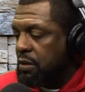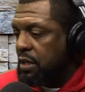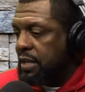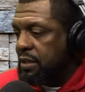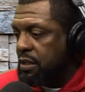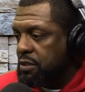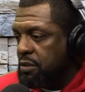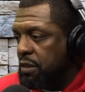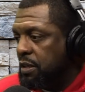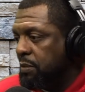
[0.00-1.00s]
connecting to
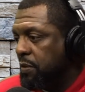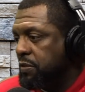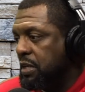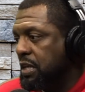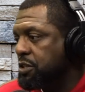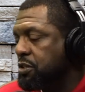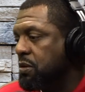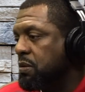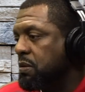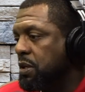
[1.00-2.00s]
the theme of today's
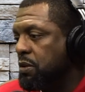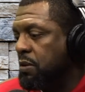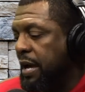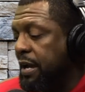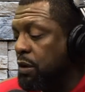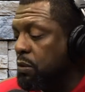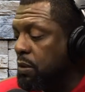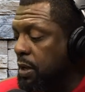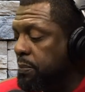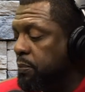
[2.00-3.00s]
show, I
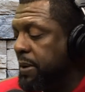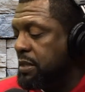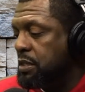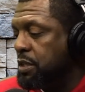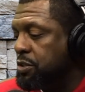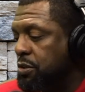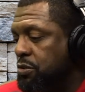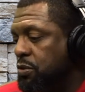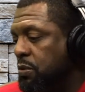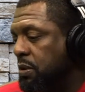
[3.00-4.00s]
grew up by
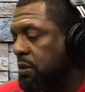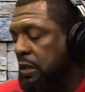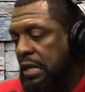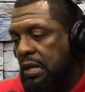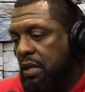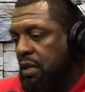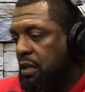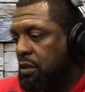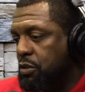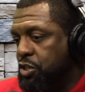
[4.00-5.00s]
teachers who were
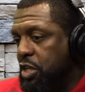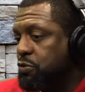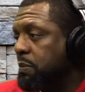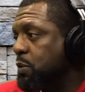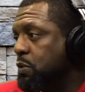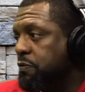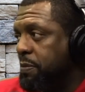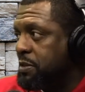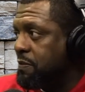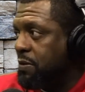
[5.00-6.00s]
just removed
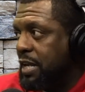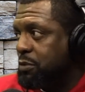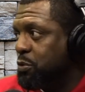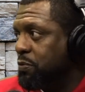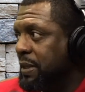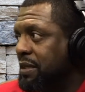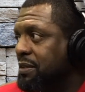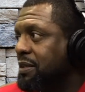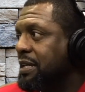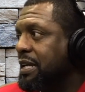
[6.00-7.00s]
from the civil rights movement.
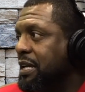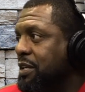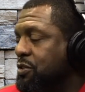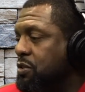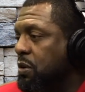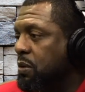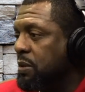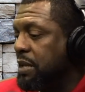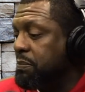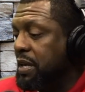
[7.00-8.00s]
And so
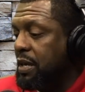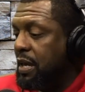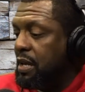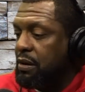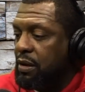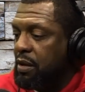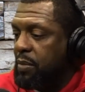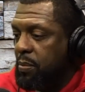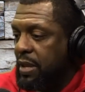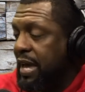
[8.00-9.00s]
like being anchored in
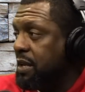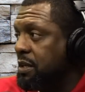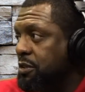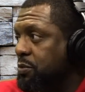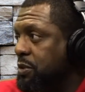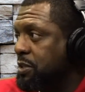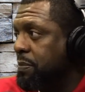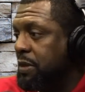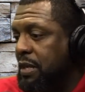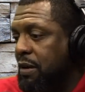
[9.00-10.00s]
my blackness was
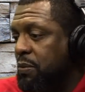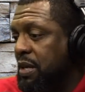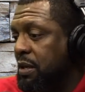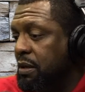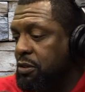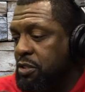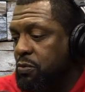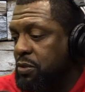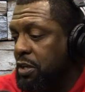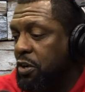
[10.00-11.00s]
something that we
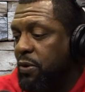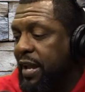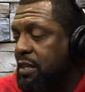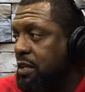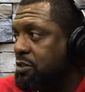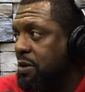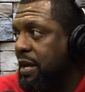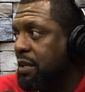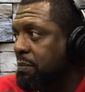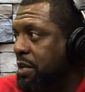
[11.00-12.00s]
just was ingrained in us
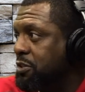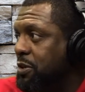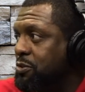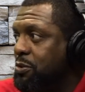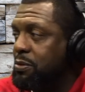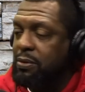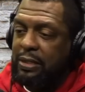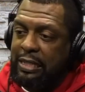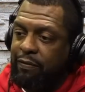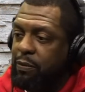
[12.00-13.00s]
throughout elementary
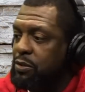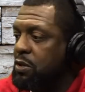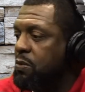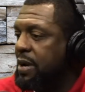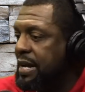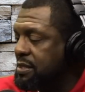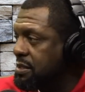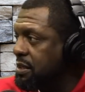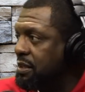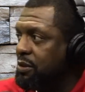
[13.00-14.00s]
school. And if it was
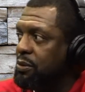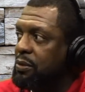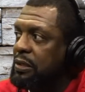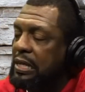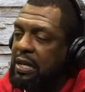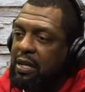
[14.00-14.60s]
Kwanzaa or